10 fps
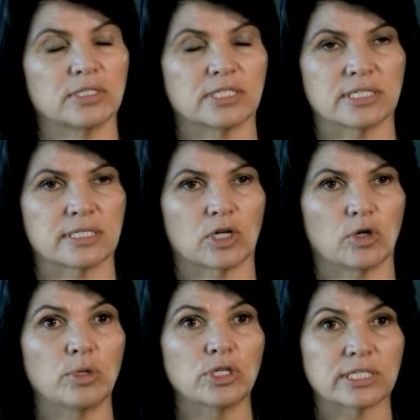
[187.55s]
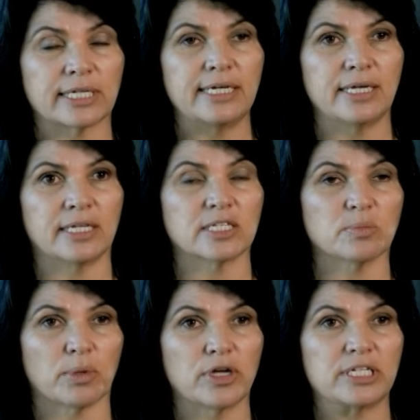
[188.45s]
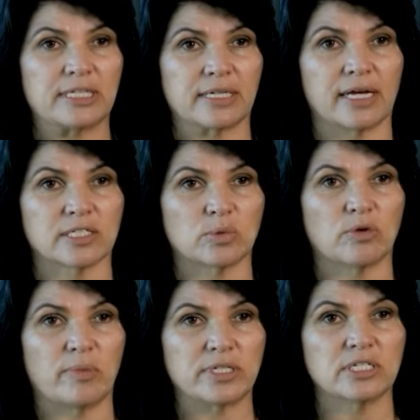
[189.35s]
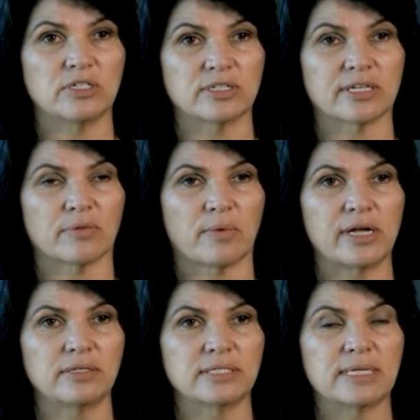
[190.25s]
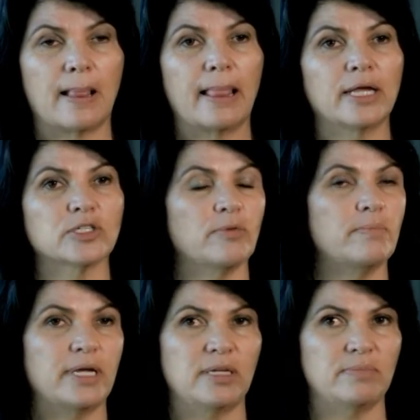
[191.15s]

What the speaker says: just commercially, it exploded in the last 12 months in New South Wales. So many